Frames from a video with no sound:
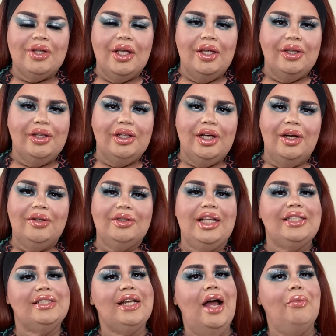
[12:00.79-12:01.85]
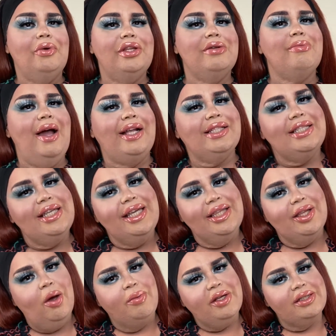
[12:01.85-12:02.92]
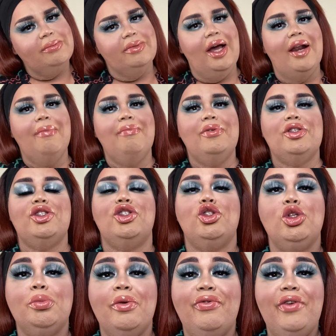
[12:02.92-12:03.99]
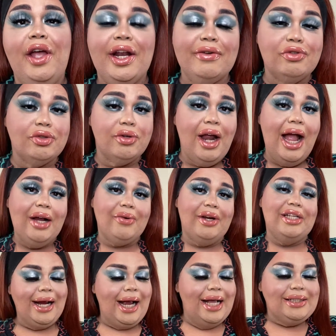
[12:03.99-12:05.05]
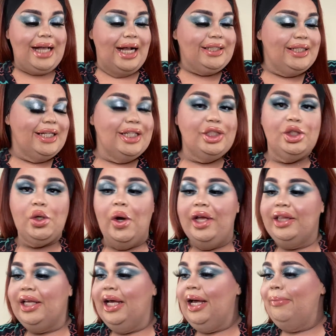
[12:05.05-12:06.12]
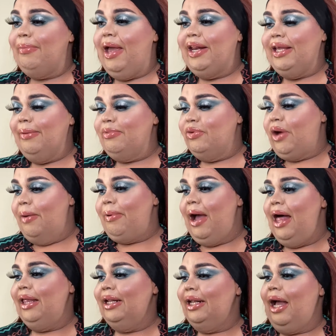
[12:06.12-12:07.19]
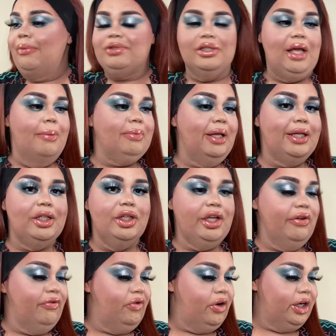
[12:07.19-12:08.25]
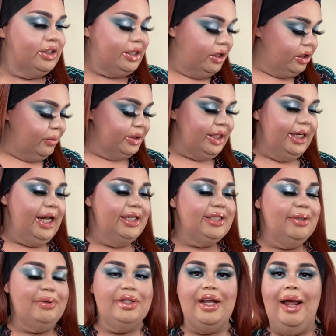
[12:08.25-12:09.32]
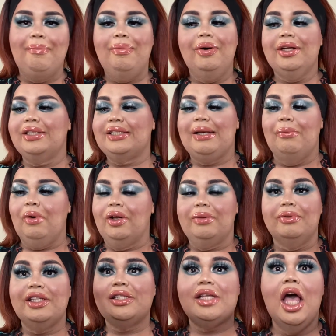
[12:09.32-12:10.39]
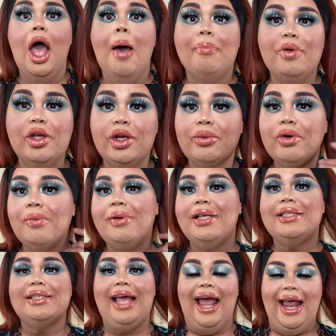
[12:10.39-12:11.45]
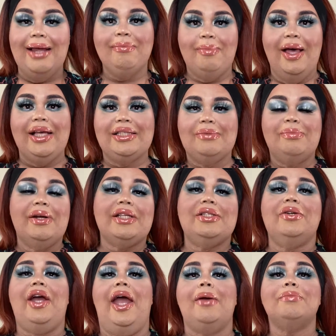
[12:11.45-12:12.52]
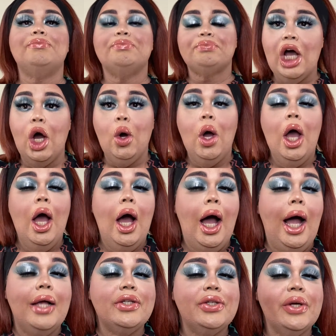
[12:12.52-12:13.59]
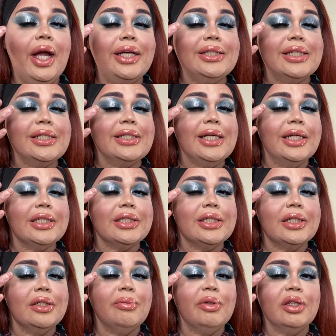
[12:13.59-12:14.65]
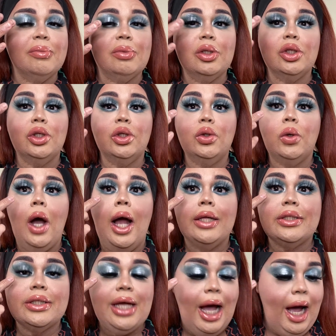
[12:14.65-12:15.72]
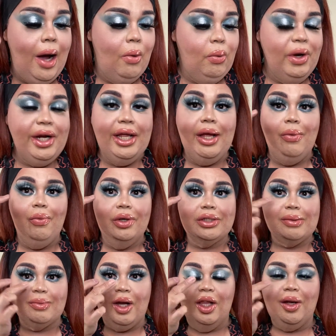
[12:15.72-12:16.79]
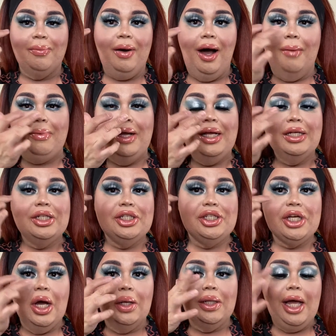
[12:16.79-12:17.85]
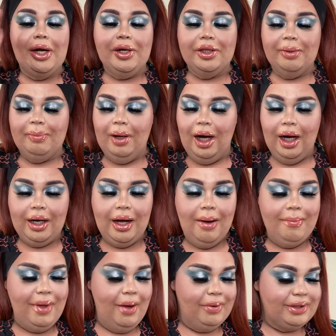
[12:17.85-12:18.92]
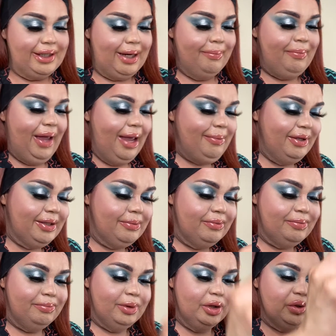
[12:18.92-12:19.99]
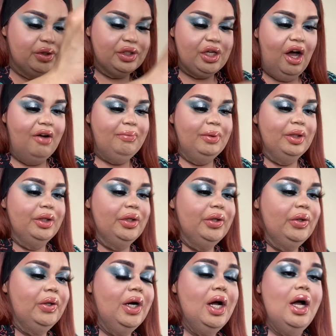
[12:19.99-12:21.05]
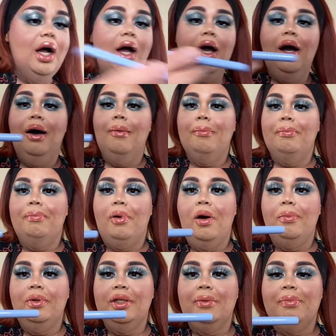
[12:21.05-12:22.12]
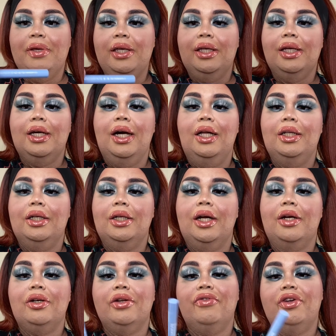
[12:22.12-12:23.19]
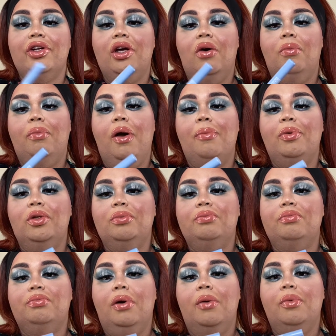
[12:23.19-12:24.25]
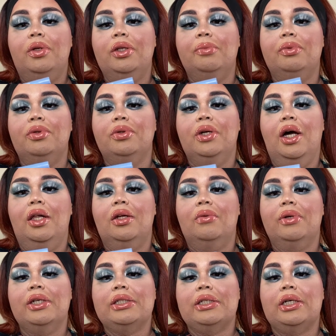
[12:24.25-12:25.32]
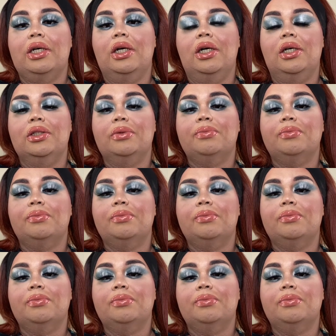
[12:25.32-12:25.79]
You know, that's not really my tea though, because I'm not a super fan of Drag Race. Guys, I did enjoy the Manny MUA palette. I'm like looking for it because I don't know what the heck I did with it. I put it somewhere. This beauty room is a mess, but it's okay. So, as you guys can see, I just did a little bit of the blue. I went in with some ColourPop gel liner at the bottom. It was like a baby blue, soft blue, purpley pink color. I don't even know, purpley blue color. What is it called?